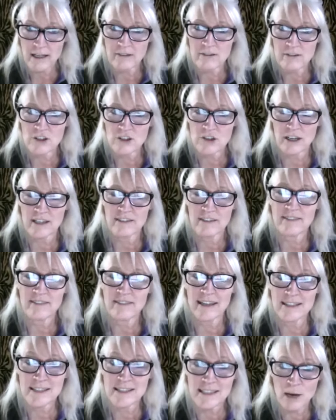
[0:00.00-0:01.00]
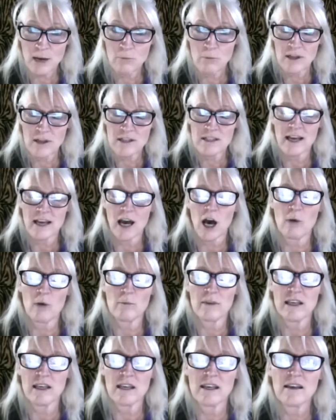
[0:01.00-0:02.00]
I was trying to find someone to help
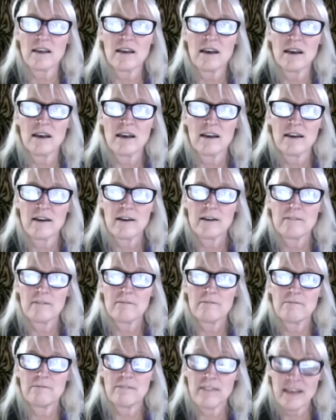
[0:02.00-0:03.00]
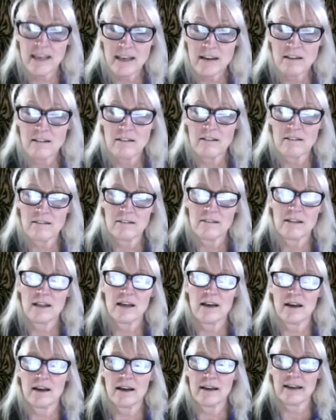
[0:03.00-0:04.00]
me feel
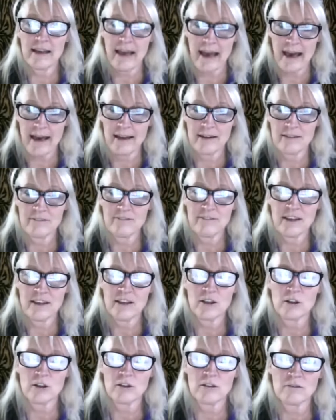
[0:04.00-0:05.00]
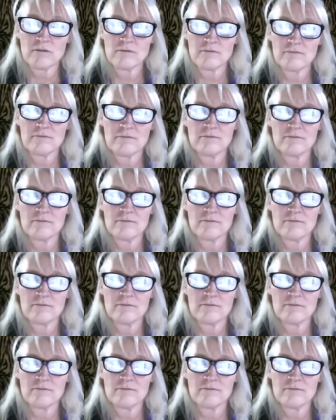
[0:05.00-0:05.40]
again, feel